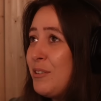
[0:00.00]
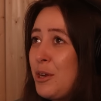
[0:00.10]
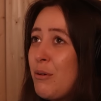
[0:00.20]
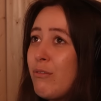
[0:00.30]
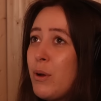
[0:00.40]

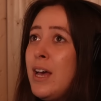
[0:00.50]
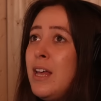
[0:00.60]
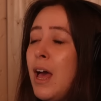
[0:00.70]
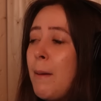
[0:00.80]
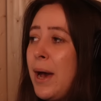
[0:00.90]
go everywhere.
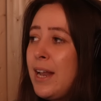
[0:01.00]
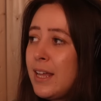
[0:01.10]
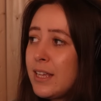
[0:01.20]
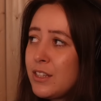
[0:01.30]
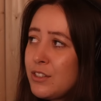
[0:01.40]

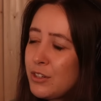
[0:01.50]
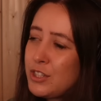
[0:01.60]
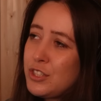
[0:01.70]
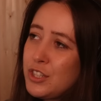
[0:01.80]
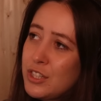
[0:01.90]
But,
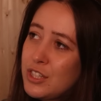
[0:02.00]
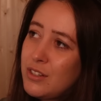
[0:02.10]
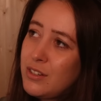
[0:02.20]
she's just